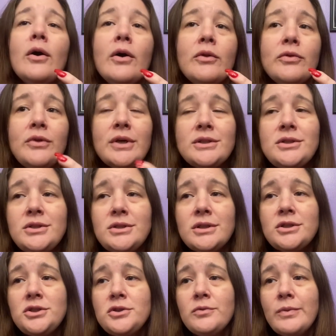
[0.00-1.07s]
this
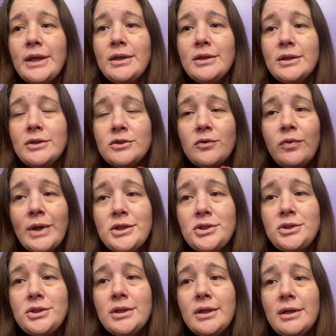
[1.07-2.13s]

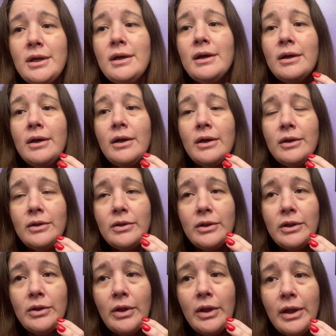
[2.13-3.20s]
question,
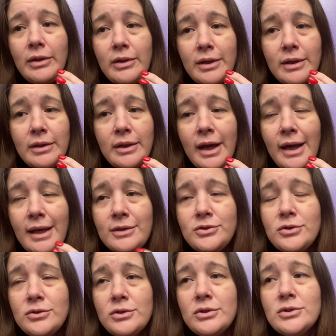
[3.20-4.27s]
the
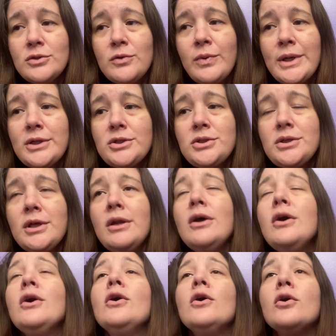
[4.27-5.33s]
answer to this question
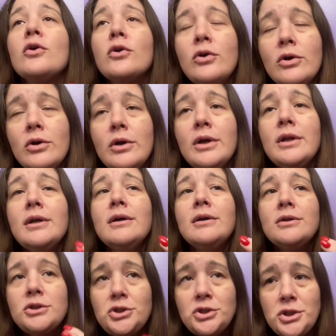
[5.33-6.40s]
could
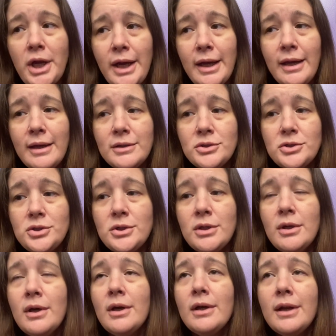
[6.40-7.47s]
change.
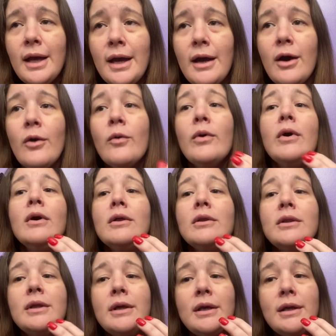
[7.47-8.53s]
Now,
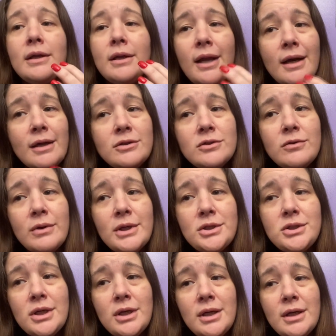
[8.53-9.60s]
the next question